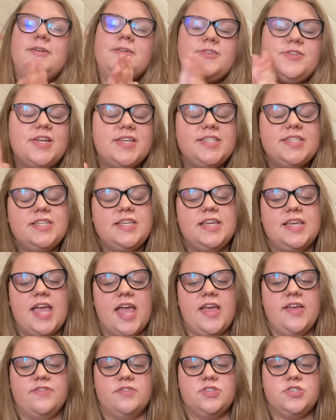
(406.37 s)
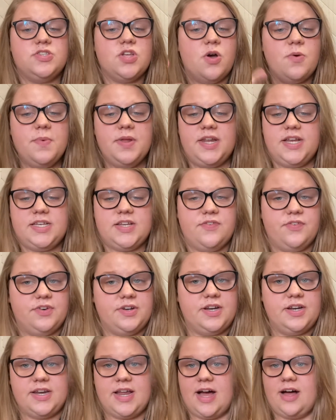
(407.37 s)
Jessie gave so many
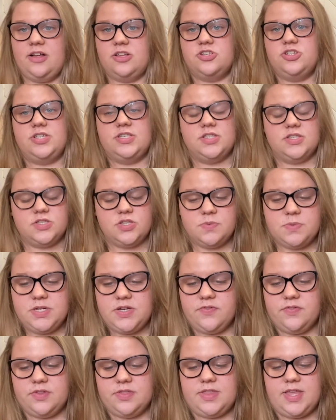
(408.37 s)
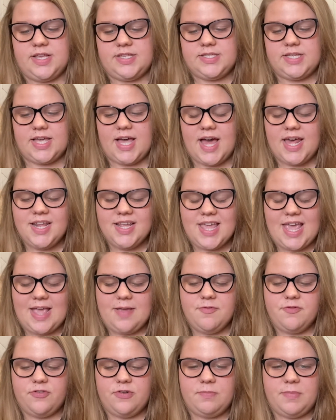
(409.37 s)
different analogies and so many different things. It kind of
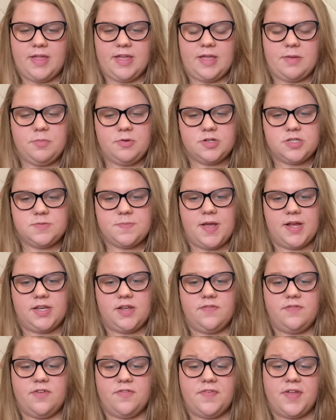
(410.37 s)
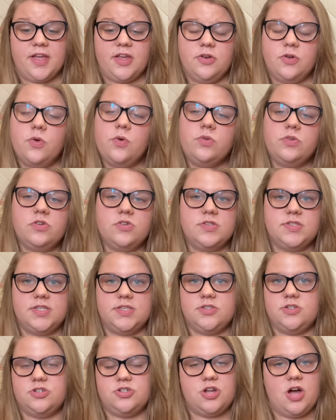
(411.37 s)
came from like a perspective of like an older
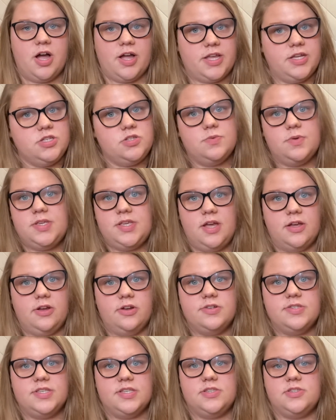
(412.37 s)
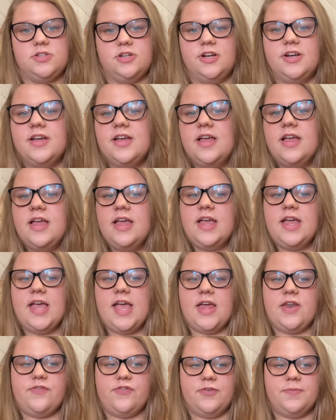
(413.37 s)
sister talking to a younger sister.
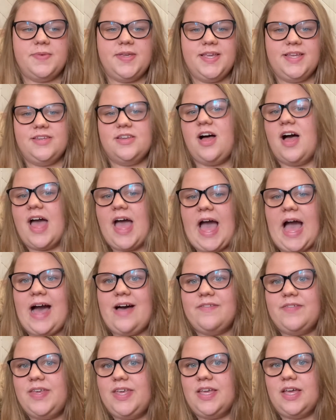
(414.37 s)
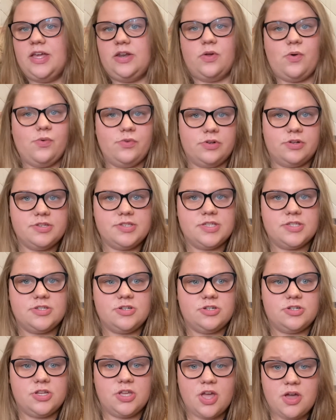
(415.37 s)
And for me, not having an older
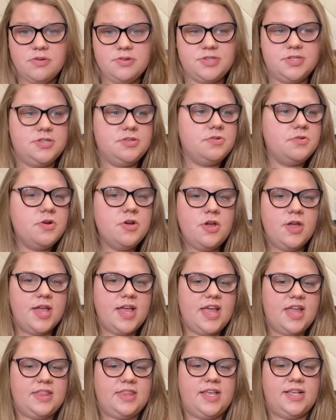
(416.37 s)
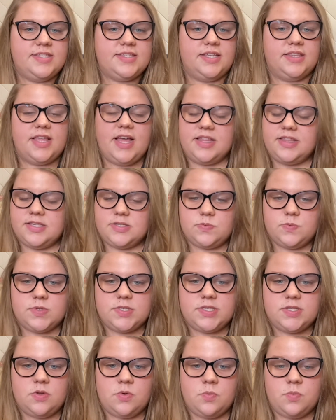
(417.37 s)
sister to go to and things like that, this
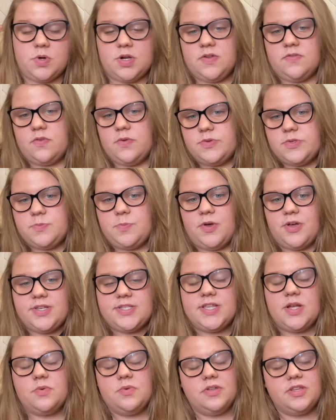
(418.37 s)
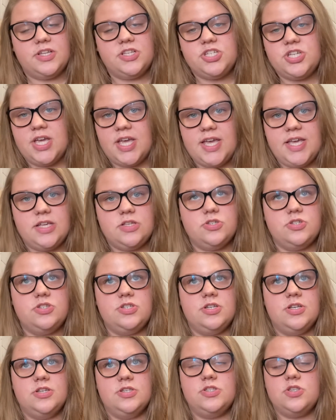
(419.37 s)
was one of those books that really
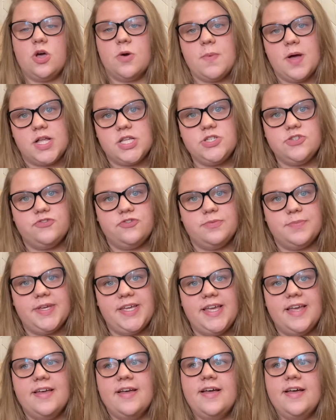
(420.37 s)
changed so much for me.